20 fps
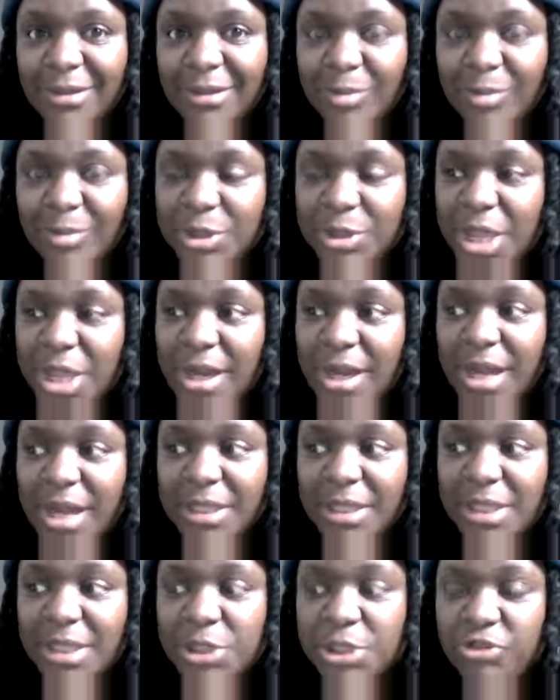But y'all
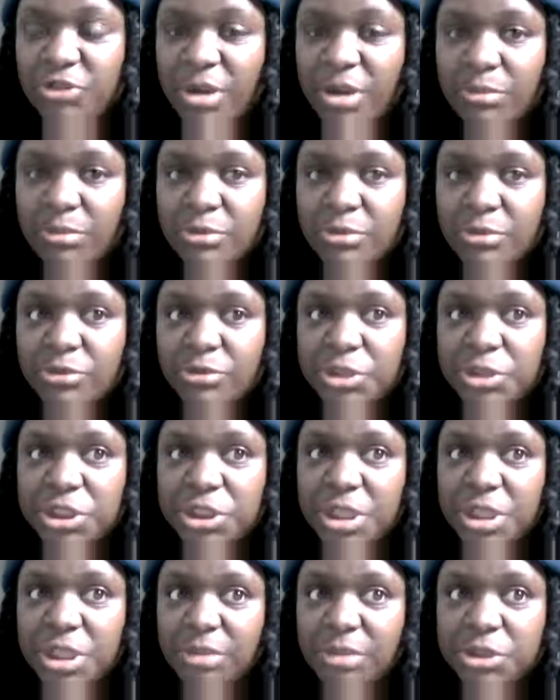got this Trump,
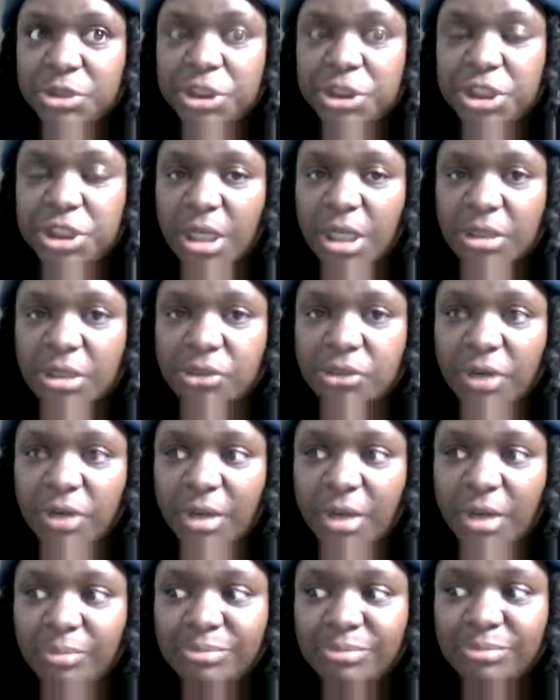junk
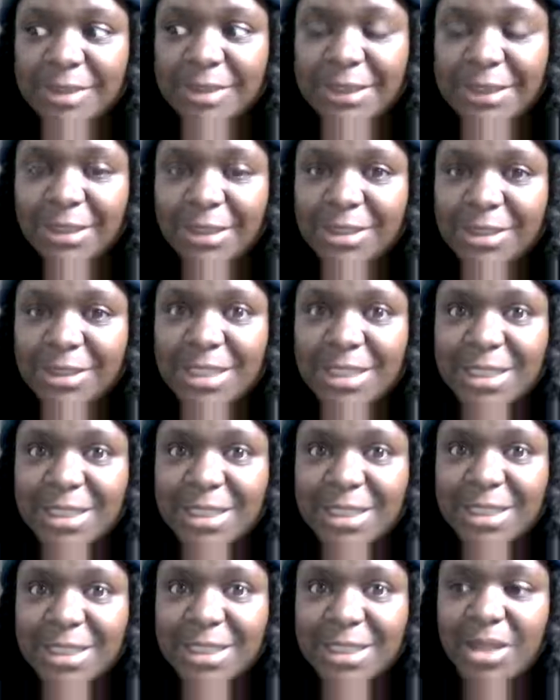Trump says
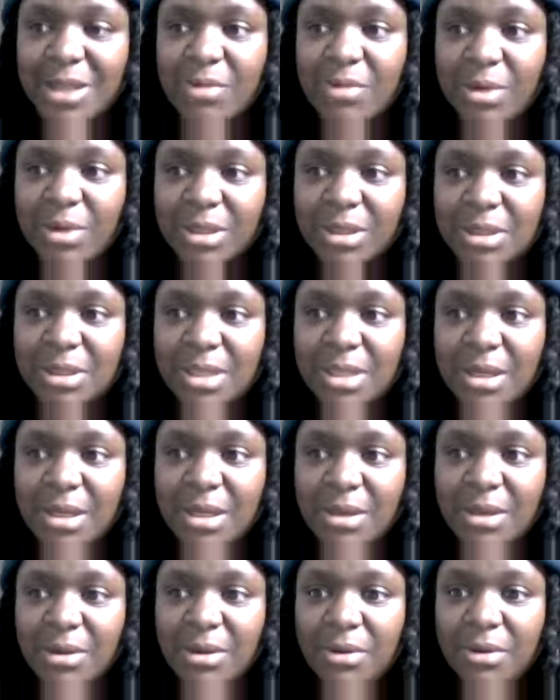anything he
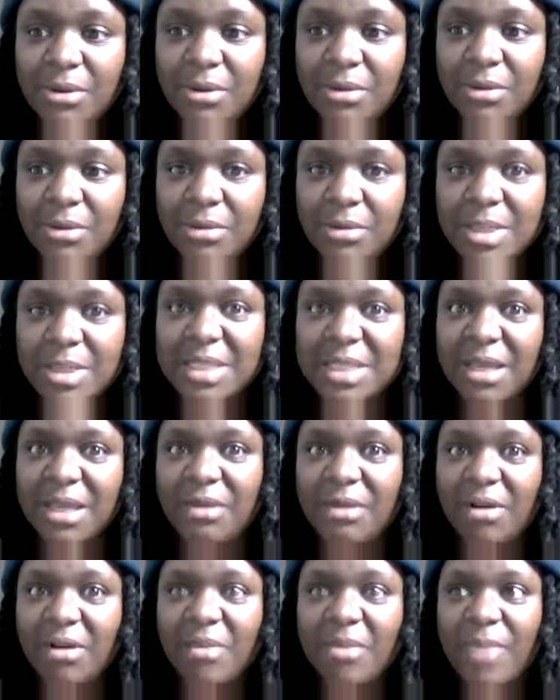wants.
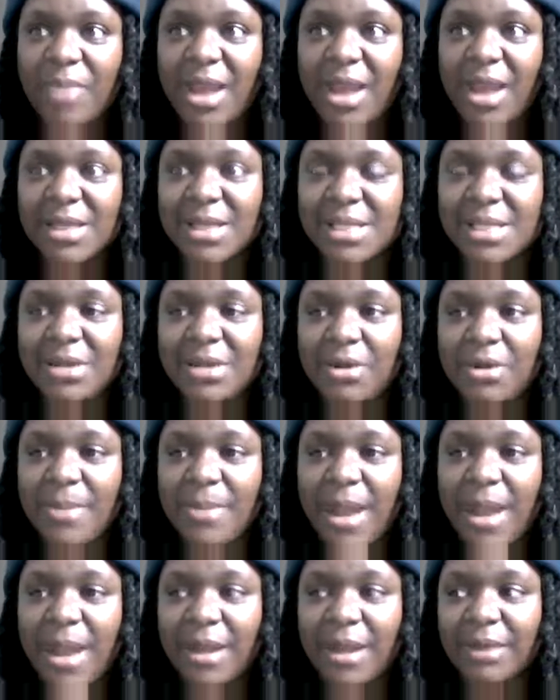Send her back.
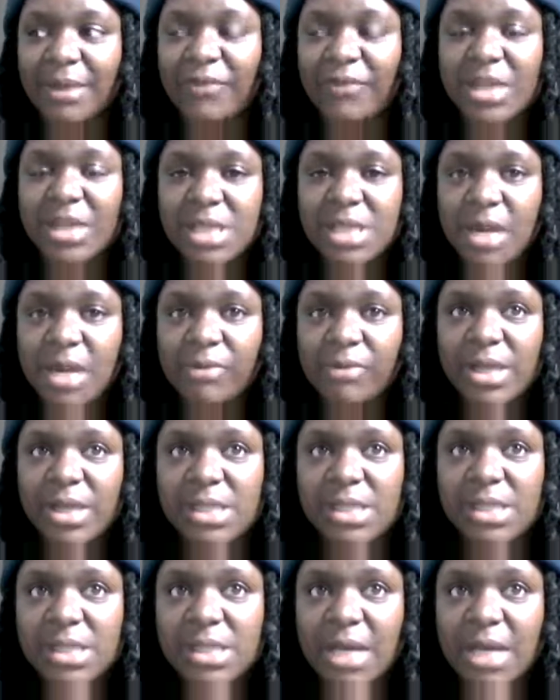Send her back. If that's not
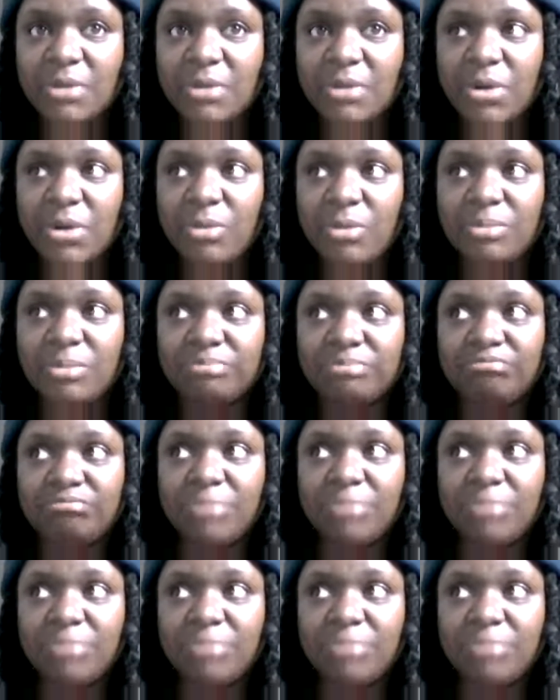racist, I don't know